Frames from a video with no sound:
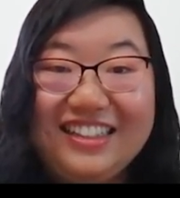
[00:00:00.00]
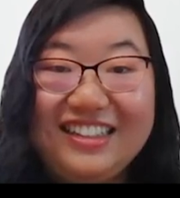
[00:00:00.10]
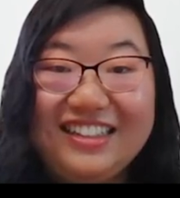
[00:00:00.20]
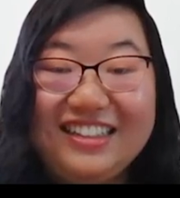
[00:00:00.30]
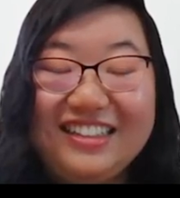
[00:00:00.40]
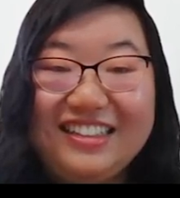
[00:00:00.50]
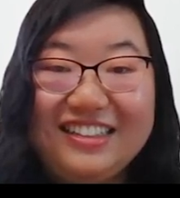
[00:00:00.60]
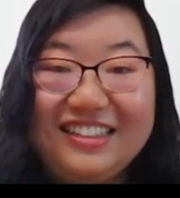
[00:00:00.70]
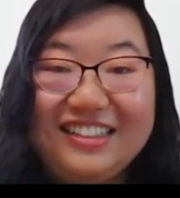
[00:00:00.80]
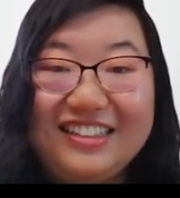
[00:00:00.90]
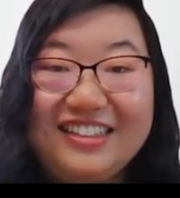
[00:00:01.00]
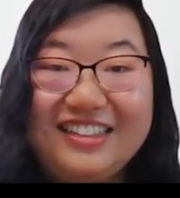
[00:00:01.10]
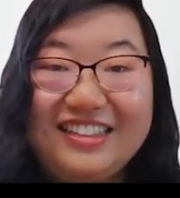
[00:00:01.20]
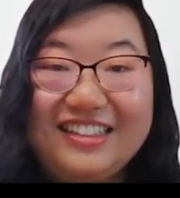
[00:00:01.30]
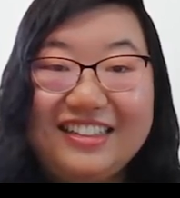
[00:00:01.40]

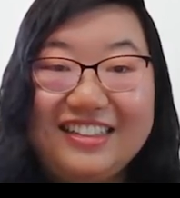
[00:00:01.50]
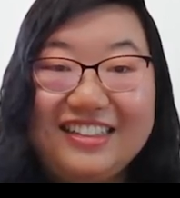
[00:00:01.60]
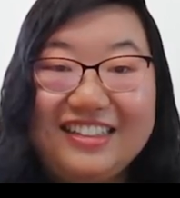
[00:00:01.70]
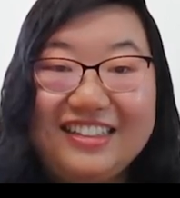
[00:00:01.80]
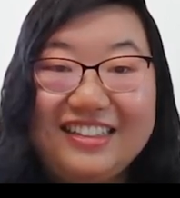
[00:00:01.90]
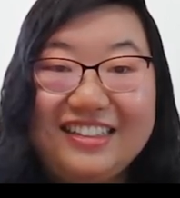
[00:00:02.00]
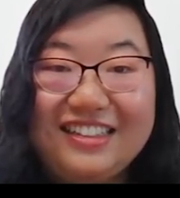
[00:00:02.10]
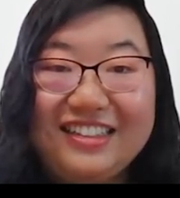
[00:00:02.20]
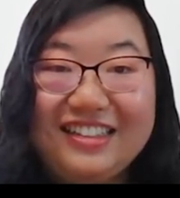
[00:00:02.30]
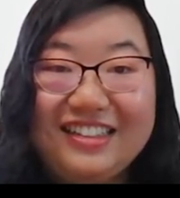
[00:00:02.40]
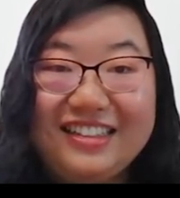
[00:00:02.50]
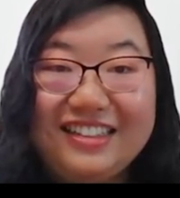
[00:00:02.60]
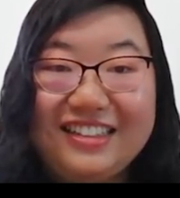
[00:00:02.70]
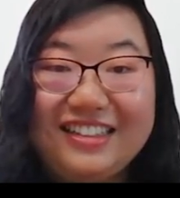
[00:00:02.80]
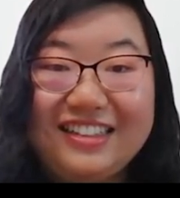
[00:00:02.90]

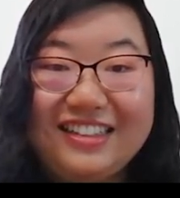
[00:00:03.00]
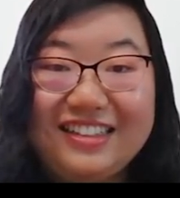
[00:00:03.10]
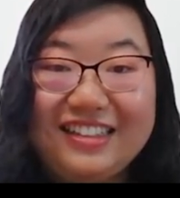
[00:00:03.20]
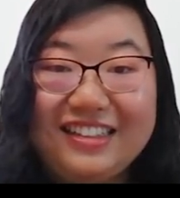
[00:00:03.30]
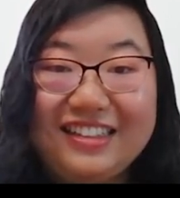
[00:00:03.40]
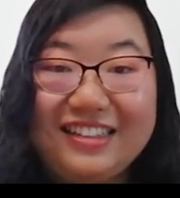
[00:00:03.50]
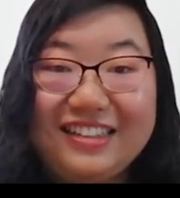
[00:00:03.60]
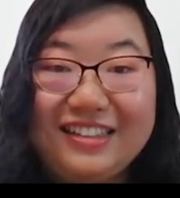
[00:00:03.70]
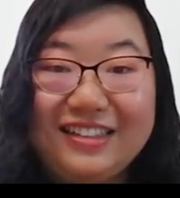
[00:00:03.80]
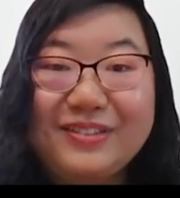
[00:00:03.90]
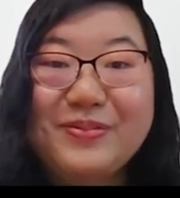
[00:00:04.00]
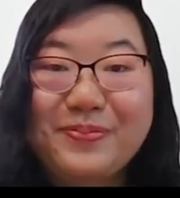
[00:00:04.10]
(not speaking)